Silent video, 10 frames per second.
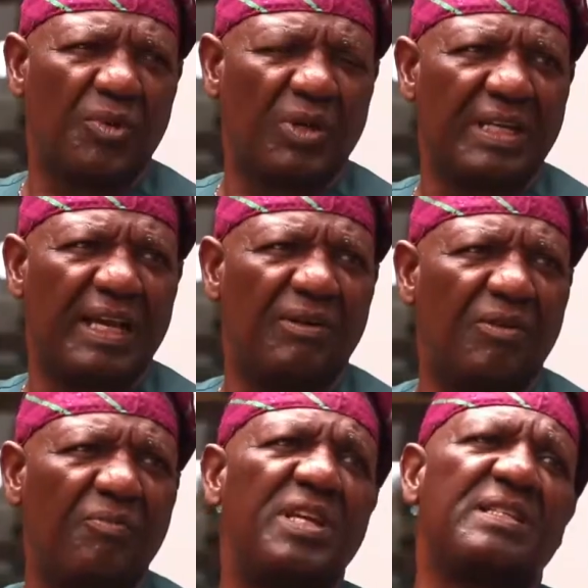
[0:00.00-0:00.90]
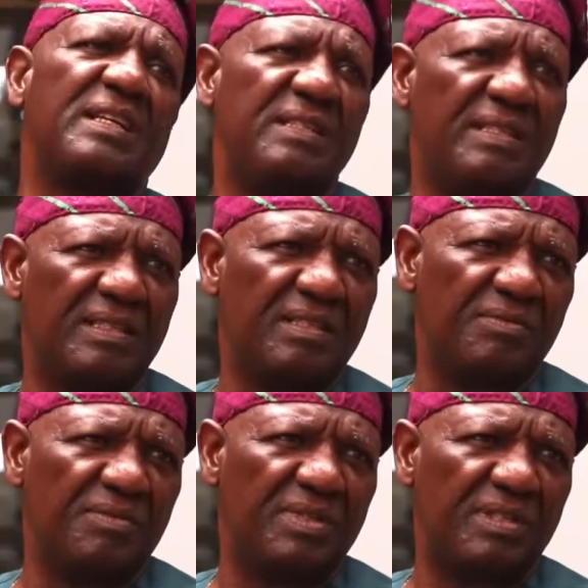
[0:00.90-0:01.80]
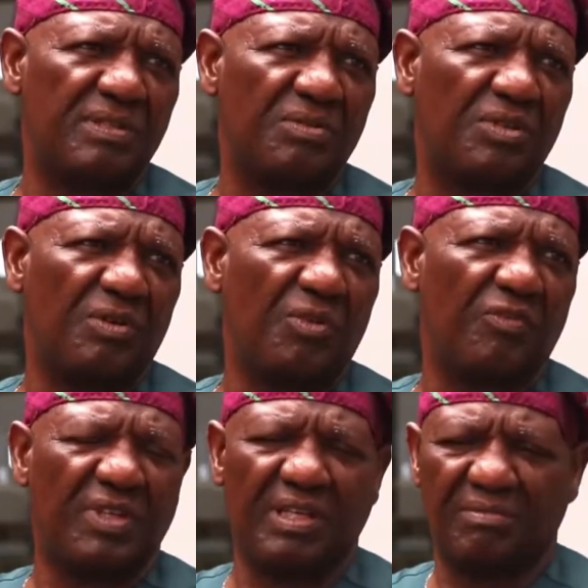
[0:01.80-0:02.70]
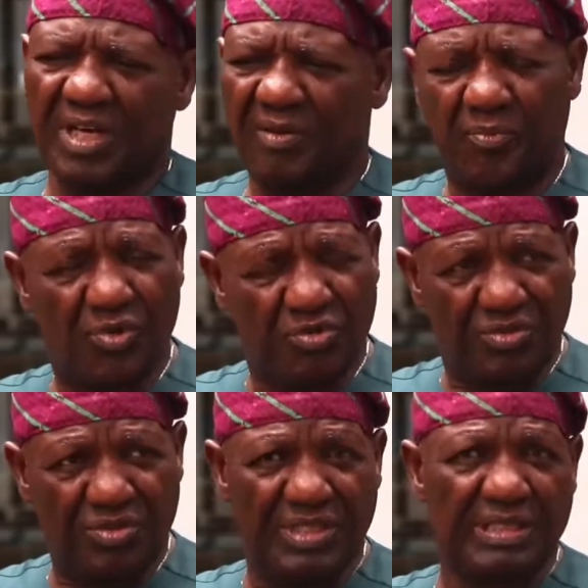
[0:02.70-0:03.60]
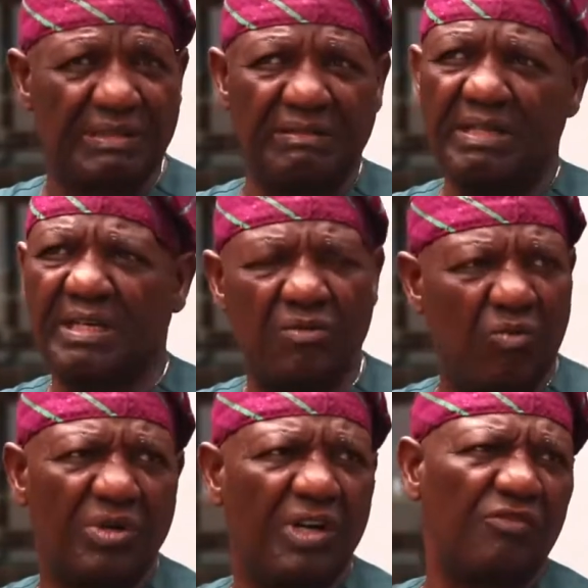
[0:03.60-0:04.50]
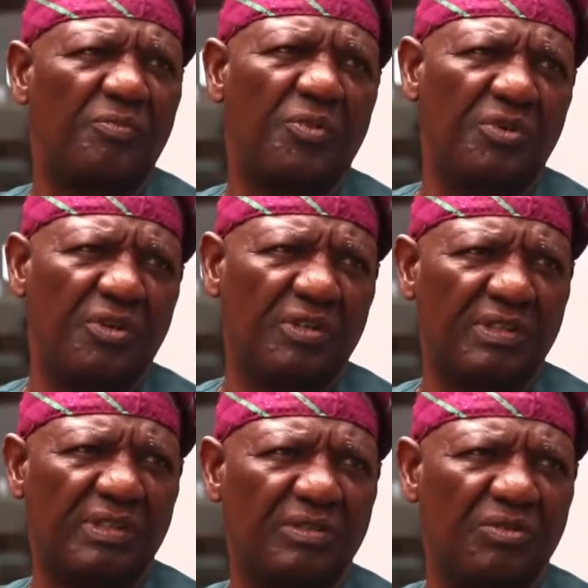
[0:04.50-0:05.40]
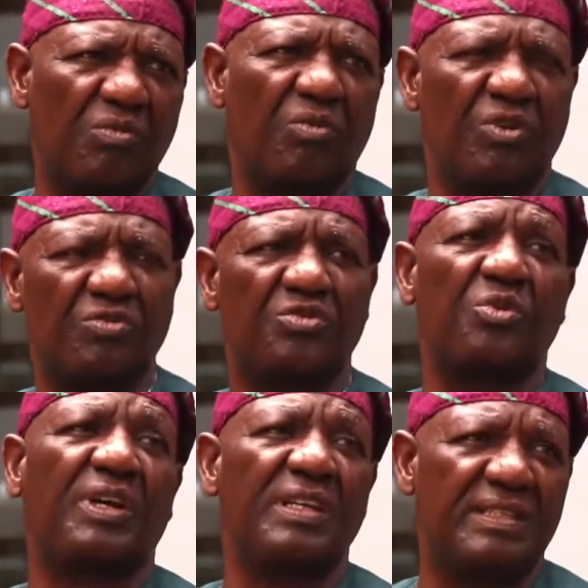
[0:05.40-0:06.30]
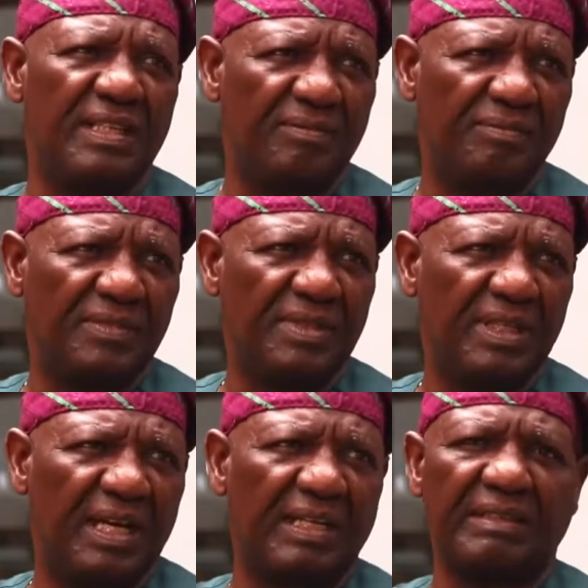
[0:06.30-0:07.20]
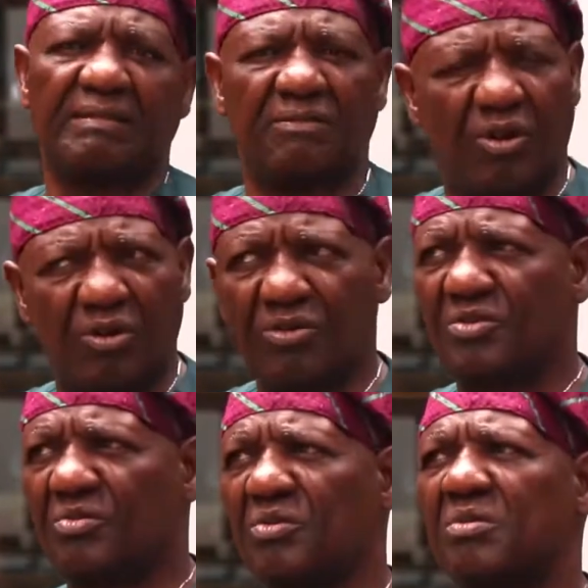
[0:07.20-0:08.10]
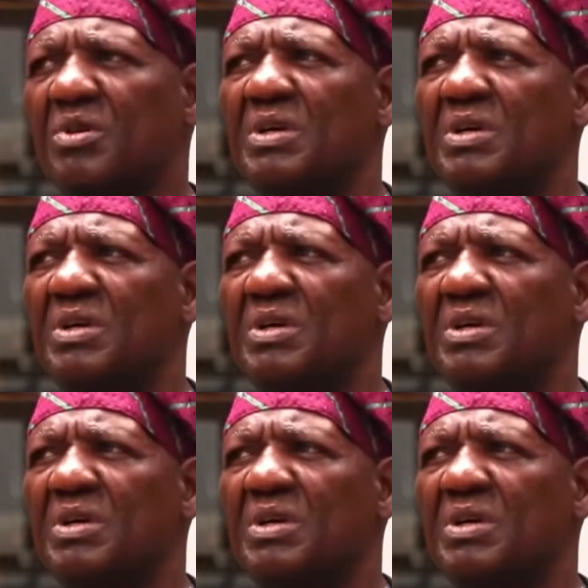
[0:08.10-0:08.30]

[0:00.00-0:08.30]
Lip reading: but they are not mentally disabled. So some of them are producing wonderful products. So we want to showcase them and also